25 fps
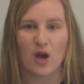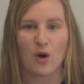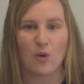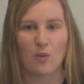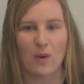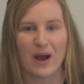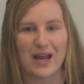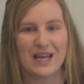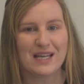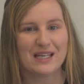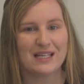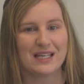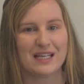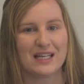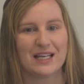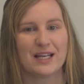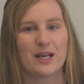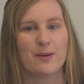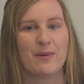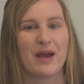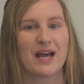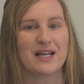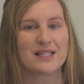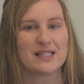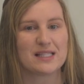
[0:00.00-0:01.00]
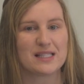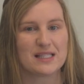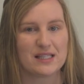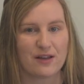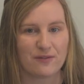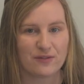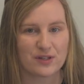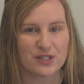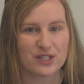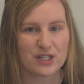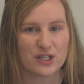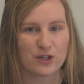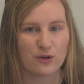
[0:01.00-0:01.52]
weighing in at about
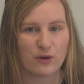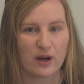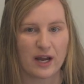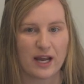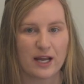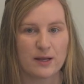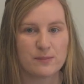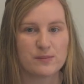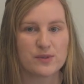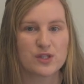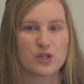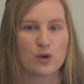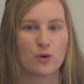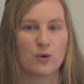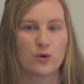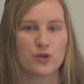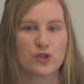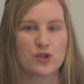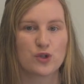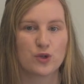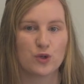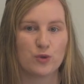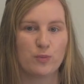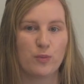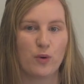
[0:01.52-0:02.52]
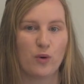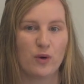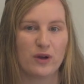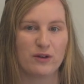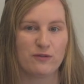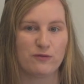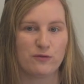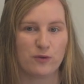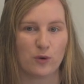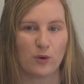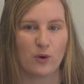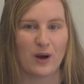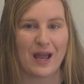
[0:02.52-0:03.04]
70 grams or
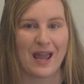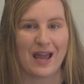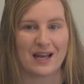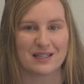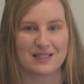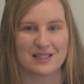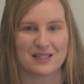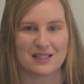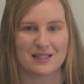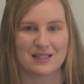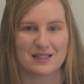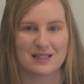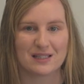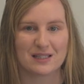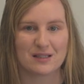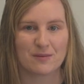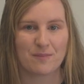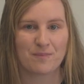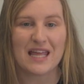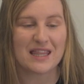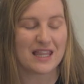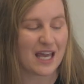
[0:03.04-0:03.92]
2.4 ounces.